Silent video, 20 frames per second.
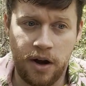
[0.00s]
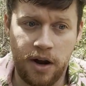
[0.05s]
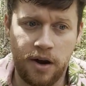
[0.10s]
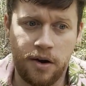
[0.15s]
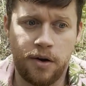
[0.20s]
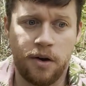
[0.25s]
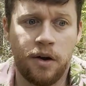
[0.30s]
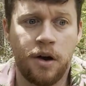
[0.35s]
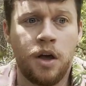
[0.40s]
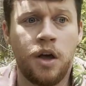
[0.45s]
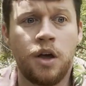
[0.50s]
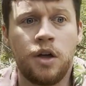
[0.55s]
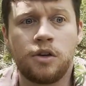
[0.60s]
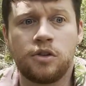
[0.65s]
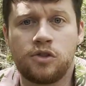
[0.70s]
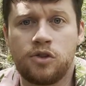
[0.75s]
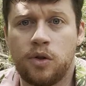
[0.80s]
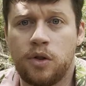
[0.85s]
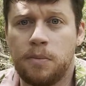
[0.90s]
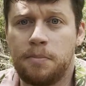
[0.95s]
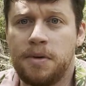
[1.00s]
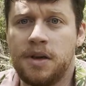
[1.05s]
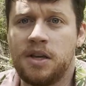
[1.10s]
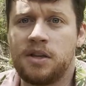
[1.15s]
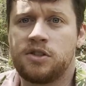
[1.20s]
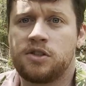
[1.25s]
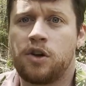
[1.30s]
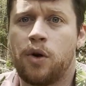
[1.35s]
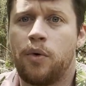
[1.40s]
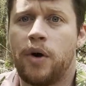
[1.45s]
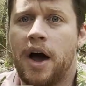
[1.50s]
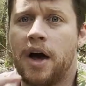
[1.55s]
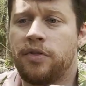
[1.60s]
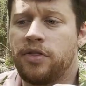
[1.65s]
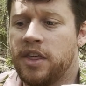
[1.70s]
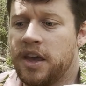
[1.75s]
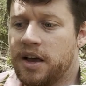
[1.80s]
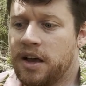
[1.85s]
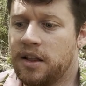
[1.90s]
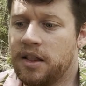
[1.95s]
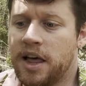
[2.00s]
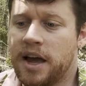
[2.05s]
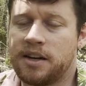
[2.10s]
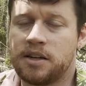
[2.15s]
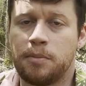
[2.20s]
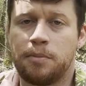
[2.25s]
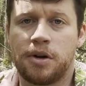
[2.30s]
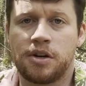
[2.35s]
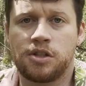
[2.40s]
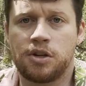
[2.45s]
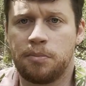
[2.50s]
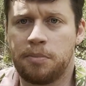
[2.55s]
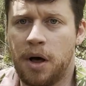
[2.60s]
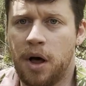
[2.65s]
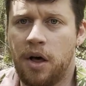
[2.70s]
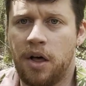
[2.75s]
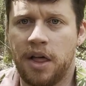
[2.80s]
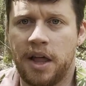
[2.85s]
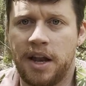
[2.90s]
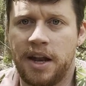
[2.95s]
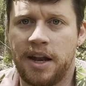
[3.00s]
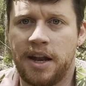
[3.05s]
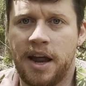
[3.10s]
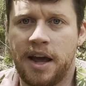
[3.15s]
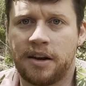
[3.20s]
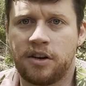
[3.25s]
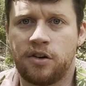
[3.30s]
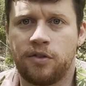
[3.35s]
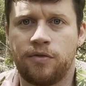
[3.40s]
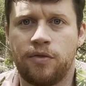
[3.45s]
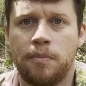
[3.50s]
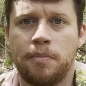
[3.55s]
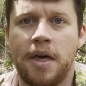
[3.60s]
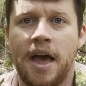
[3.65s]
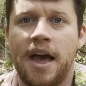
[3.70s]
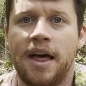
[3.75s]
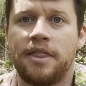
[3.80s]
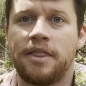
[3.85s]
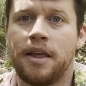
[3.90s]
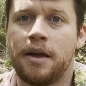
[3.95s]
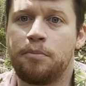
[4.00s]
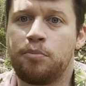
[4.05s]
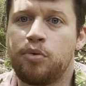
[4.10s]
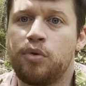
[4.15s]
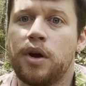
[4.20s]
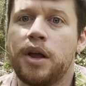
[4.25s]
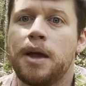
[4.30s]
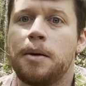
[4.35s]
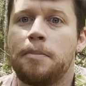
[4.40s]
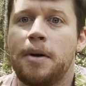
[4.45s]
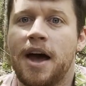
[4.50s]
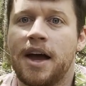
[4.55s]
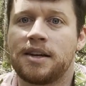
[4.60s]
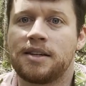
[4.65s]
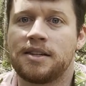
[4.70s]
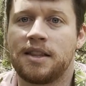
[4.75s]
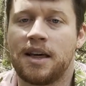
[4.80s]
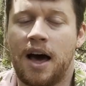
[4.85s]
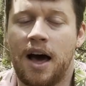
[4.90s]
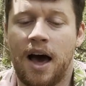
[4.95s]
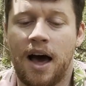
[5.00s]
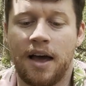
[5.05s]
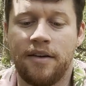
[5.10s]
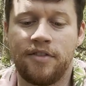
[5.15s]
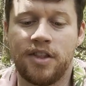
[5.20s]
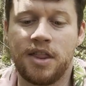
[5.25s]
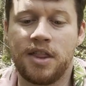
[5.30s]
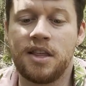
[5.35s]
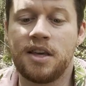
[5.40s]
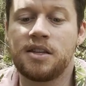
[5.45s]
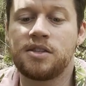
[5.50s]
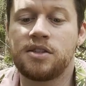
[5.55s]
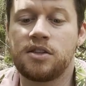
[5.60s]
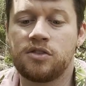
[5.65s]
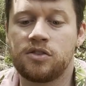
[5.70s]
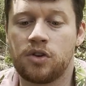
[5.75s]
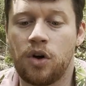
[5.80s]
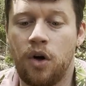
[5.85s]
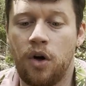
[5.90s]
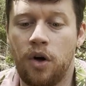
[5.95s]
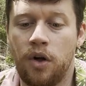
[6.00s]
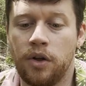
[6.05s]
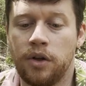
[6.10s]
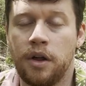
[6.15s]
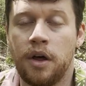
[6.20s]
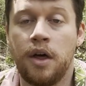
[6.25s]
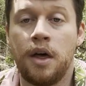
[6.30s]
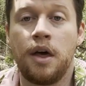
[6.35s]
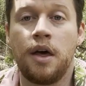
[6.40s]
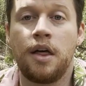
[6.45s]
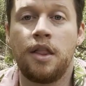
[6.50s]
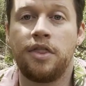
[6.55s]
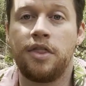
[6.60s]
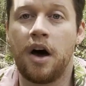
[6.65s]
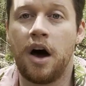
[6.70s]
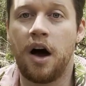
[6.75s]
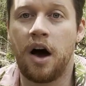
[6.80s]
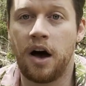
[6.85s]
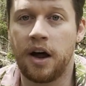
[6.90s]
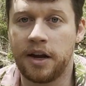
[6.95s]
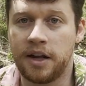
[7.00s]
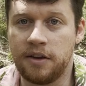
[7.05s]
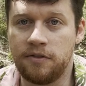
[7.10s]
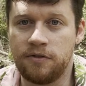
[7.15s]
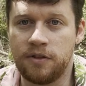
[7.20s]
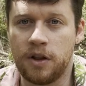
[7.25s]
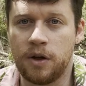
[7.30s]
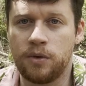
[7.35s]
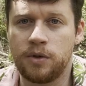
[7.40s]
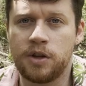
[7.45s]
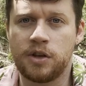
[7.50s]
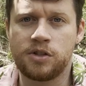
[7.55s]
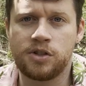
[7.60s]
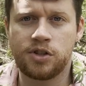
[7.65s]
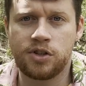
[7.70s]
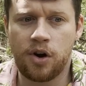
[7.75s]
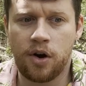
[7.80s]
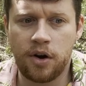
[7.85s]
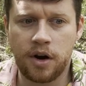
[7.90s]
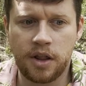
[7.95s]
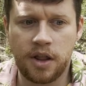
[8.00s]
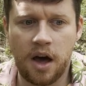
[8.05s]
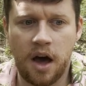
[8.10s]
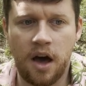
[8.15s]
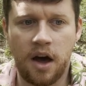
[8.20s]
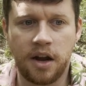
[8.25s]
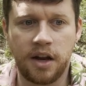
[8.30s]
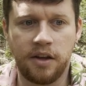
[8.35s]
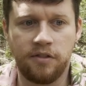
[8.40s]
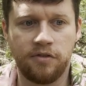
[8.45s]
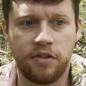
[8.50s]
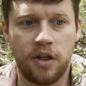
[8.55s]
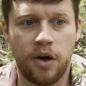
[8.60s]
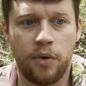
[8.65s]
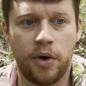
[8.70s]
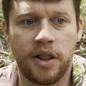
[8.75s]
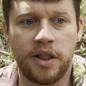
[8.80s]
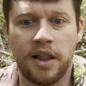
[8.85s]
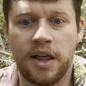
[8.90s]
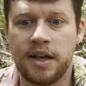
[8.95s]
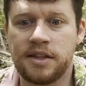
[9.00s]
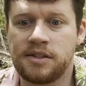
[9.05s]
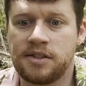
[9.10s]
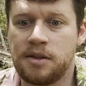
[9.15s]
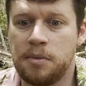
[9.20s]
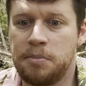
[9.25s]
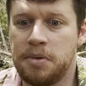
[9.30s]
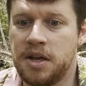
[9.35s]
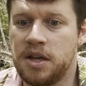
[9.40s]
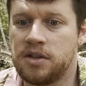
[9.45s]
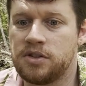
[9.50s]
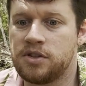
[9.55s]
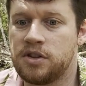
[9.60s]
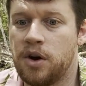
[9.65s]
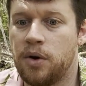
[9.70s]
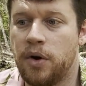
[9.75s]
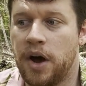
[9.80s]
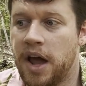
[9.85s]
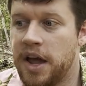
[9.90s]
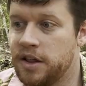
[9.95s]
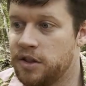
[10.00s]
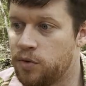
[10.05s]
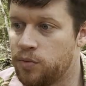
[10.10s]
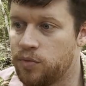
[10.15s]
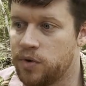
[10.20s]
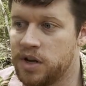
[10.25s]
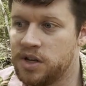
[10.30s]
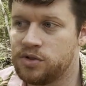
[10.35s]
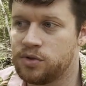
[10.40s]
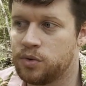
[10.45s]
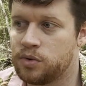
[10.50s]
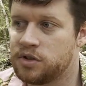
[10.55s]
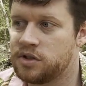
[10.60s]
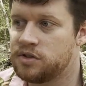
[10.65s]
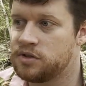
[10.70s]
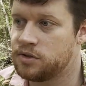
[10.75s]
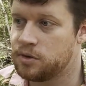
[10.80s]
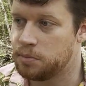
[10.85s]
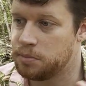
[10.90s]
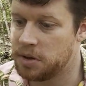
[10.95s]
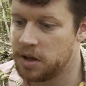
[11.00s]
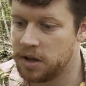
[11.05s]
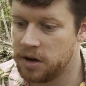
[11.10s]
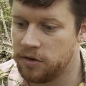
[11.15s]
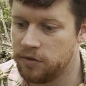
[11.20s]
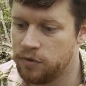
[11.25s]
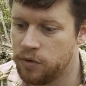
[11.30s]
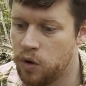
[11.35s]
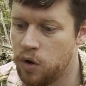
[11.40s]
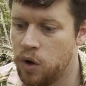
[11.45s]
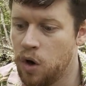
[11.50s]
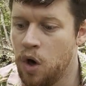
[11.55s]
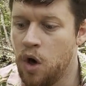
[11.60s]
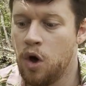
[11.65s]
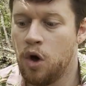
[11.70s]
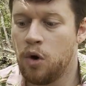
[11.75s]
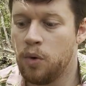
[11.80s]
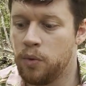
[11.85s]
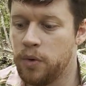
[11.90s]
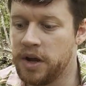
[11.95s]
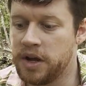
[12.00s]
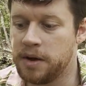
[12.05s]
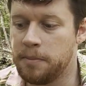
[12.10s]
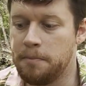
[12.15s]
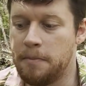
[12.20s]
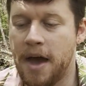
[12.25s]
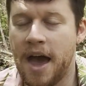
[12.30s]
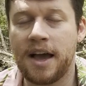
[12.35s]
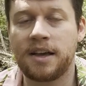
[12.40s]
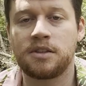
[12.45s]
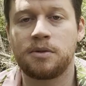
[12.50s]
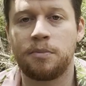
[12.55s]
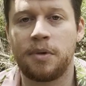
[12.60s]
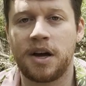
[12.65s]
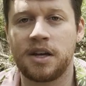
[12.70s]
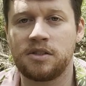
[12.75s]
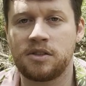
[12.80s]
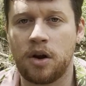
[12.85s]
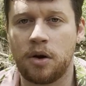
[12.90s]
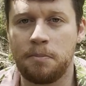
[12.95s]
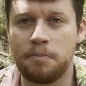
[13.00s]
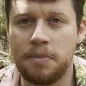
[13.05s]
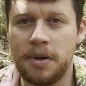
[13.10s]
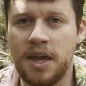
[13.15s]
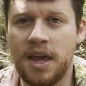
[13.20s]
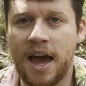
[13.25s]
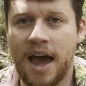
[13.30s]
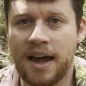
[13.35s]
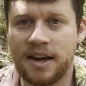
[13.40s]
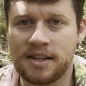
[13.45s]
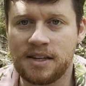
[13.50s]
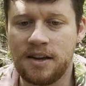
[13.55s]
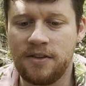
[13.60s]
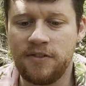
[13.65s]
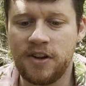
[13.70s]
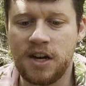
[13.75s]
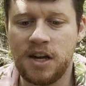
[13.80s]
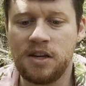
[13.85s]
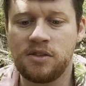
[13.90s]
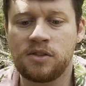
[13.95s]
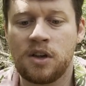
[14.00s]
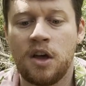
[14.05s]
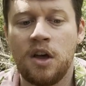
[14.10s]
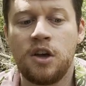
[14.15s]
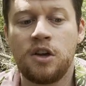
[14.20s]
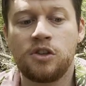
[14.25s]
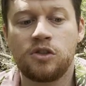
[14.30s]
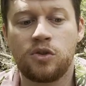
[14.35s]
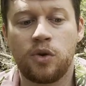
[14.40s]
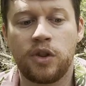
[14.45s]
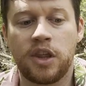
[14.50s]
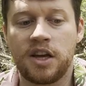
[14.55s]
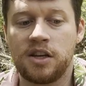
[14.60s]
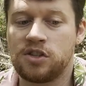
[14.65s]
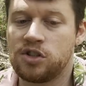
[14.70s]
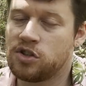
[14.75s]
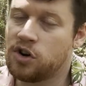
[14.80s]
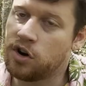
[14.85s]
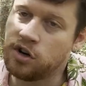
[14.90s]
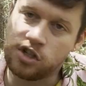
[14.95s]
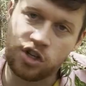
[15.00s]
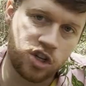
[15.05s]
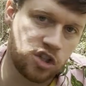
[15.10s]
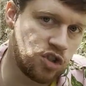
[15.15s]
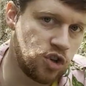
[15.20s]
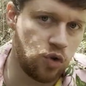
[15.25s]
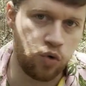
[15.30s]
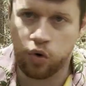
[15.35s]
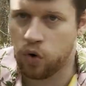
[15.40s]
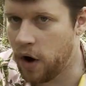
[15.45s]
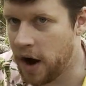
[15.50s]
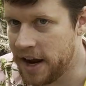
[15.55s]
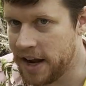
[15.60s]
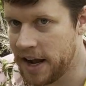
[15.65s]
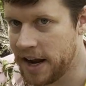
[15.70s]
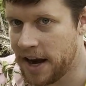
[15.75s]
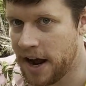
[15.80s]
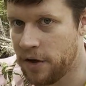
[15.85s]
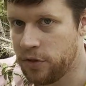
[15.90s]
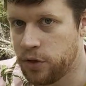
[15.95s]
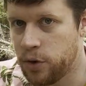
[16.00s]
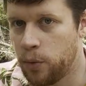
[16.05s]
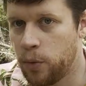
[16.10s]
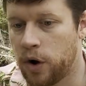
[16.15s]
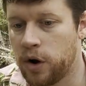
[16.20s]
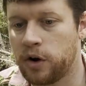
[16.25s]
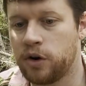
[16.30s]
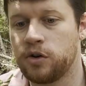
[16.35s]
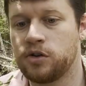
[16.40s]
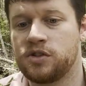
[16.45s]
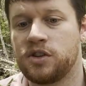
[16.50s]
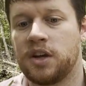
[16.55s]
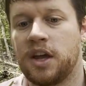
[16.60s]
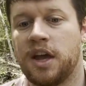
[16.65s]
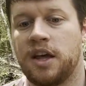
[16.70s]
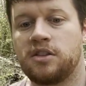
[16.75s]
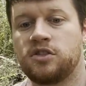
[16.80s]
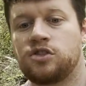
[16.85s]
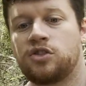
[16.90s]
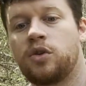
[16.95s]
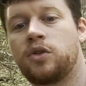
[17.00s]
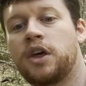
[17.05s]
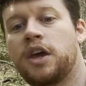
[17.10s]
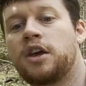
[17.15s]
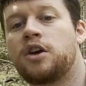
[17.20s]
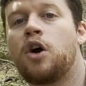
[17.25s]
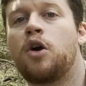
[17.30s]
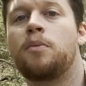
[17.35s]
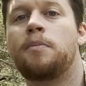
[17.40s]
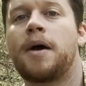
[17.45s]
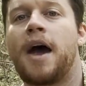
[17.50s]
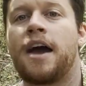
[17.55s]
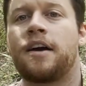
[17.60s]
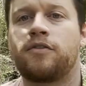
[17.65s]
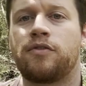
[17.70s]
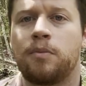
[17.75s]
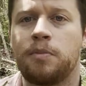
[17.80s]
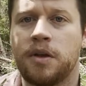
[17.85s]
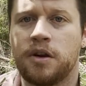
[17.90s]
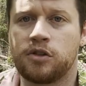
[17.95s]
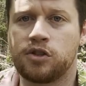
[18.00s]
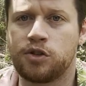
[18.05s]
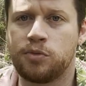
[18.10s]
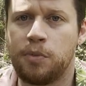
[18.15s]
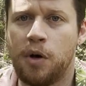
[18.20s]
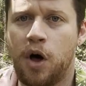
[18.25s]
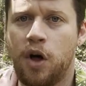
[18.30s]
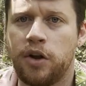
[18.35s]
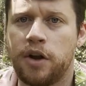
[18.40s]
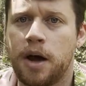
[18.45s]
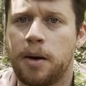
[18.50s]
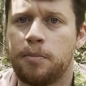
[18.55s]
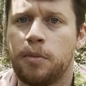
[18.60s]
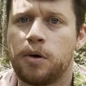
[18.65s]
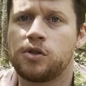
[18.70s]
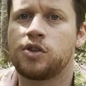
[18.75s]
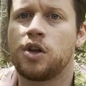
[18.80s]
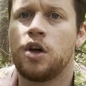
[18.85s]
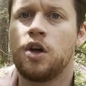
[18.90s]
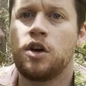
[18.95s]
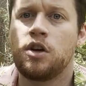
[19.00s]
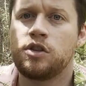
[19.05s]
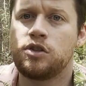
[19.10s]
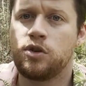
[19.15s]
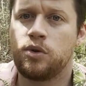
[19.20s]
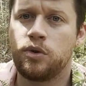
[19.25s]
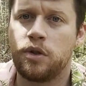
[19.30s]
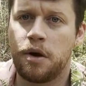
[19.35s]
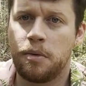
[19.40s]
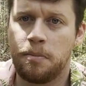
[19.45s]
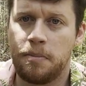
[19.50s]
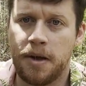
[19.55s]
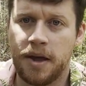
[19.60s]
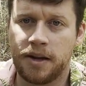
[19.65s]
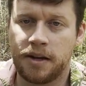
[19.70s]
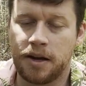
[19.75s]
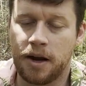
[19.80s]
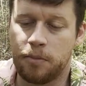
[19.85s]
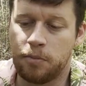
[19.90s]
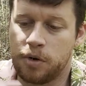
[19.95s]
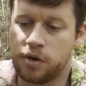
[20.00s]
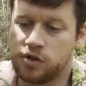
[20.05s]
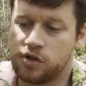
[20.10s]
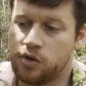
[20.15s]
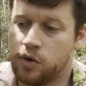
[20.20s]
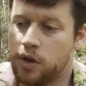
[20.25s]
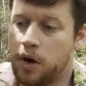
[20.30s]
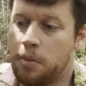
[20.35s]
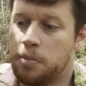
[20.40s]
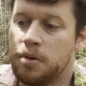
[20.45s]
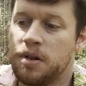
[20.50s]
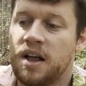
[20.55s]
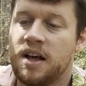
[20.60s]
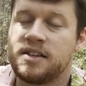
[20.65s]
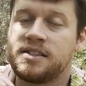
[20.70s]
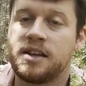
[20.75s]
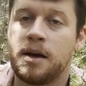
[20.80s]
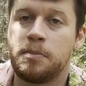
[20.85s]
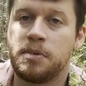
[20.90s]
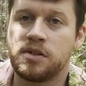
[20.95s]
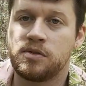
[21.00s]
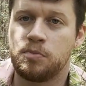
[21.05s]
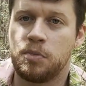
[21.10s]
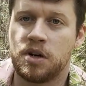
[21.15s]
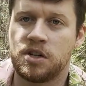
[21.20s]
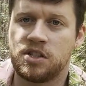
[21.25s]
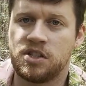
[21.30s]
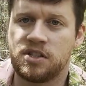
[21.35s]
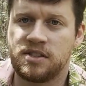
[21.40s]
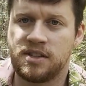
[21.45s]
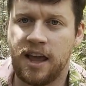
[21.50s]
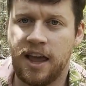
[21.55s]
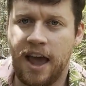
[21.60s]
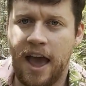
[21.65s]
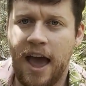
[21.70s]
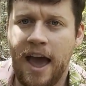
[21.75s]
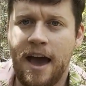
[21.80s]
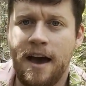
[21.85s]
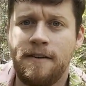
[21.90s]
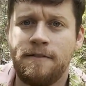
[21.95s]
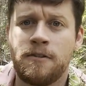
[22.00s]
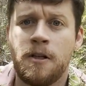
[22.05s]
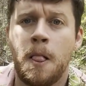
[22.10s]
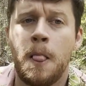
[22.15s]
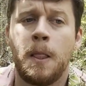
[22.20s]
here. So the bees go out, they collect a bunch of pollen and nectar from that, and they bring it back to the hive. And this is called the honey flow, the start of the honey flow. It lets the bees know, hey, the resources are plentiful. We can maximize our bee activities. So they start just cranking out the workers again. So they go back from their small numbers to their big numbers. So they'll plus up as much as they have.